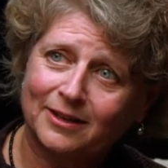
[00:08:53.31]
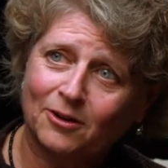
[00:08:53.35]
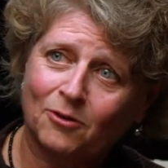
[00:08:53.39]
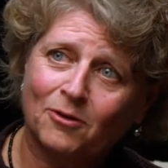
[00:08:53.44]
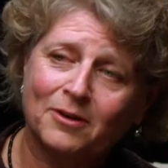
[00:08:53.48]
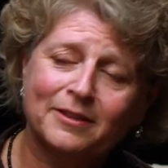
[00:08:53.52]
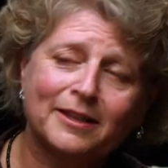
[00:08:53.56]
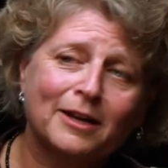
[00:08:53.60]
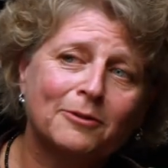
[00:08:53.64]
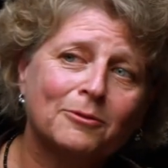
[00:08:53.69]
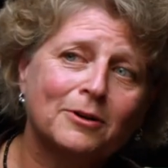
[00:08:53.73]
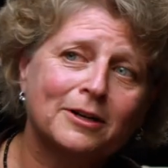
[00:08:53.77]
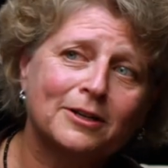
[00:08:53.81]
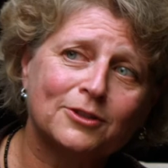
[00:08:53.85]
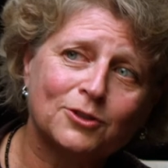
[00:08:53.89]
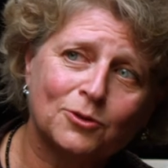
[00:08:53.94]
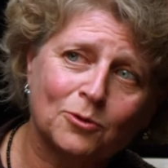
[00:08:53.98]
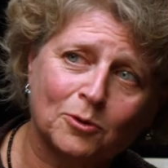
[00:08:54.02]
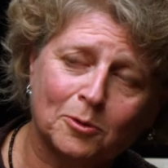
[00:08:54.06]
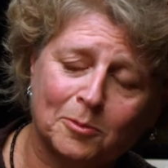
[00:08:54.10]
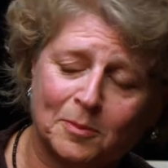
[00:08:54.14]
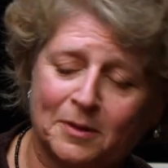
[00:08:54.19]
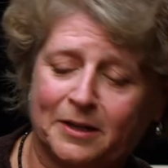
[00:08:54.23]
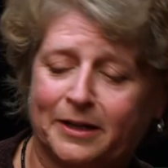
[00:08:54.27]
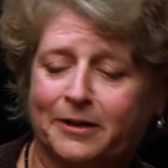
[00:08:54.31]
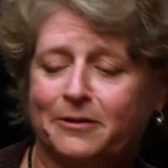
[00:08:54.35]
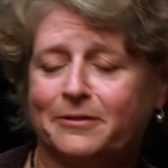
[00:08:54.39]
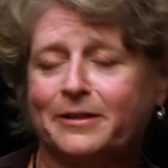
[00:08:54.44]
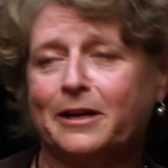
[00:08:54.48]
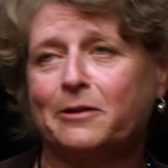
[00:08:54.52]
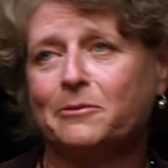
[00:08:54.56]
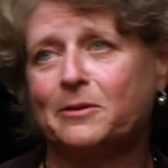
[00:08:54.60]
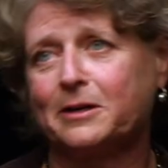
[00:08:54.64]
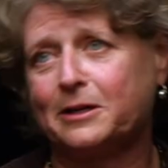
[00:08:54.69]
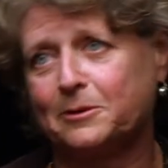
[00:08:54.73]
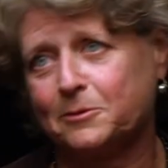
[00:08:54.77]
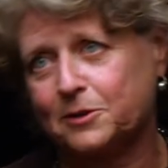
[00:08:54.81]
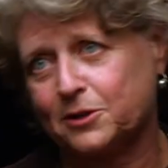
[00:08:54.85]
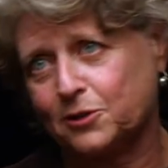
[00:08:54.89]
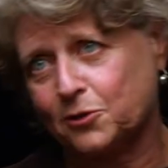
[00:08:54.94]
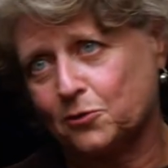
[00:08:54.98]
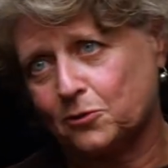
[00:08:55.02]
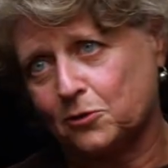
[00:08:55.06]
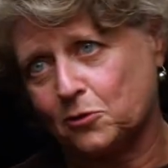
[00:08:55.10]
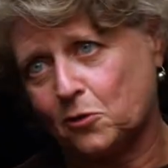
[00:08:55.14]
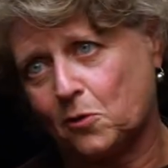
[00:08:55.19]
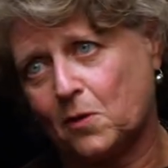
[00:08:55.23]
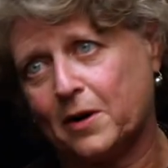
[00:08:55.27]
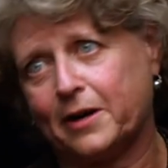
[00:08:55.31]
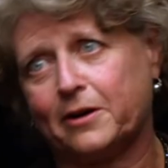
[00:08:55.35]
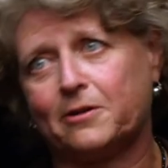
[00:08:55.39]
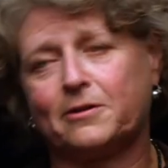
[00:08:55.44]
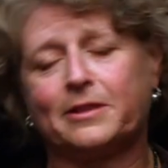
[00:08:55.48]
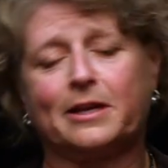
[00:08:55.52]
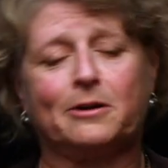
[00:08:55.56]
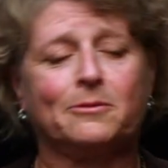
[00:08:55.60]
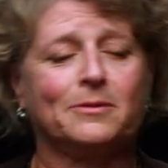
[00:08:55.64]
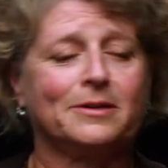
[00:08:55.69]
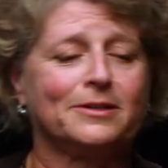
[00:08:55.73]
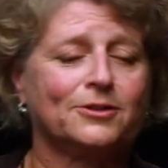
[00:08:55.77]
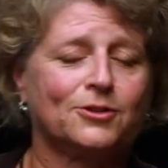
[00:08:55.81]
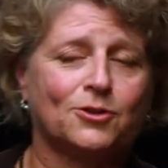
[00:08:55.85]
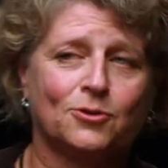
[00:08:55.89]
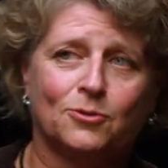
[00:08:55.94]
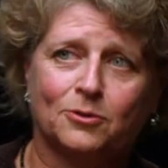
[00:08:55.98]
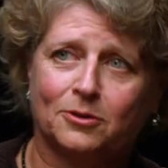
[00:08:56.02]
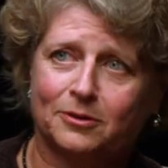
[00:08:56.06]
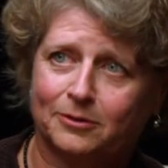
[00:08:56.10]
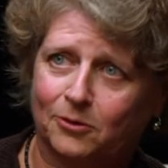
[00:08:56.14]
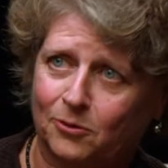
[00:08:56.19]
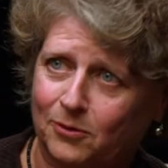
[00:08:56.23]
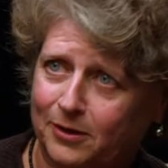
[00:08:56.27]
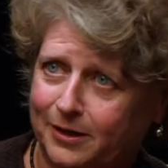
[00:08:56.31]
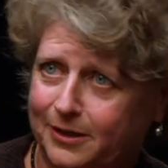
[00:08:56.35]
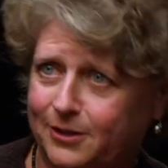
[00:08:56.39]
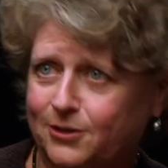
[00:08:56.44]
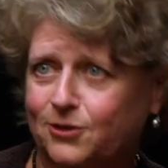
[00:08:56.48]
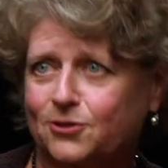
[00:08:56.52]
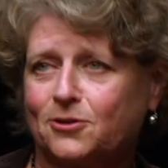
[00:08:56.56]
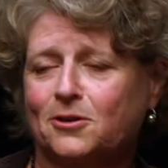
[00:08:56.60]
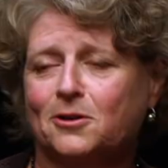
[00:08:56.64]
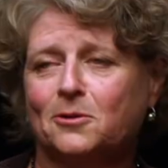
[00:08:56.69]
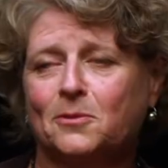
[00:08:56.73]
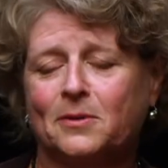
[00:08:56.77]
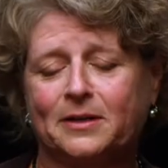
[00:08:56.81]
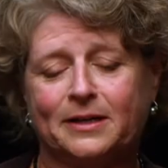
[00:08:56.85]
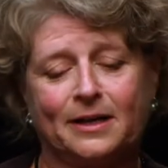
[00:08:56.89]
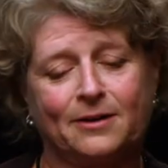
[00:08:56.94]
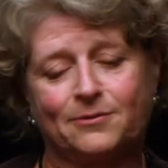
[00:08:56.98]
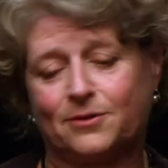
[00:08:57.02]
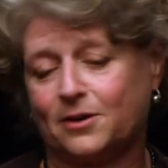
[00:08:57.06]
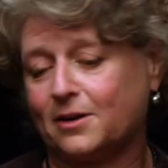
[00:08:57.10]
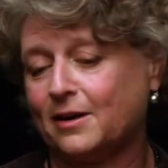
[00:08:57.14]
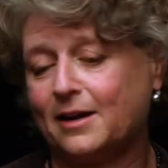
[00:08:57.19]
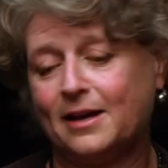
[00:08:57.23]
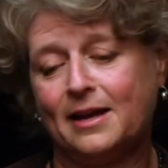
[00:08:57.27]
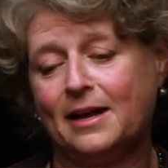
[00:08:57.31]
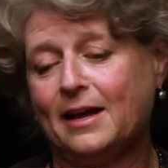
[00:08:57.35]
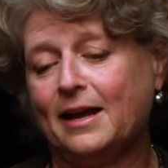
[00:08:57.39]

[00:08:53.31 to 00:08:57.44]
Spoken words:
or they were in a school play, or they were in a school choir, or they were in a school orchestra, or whatever.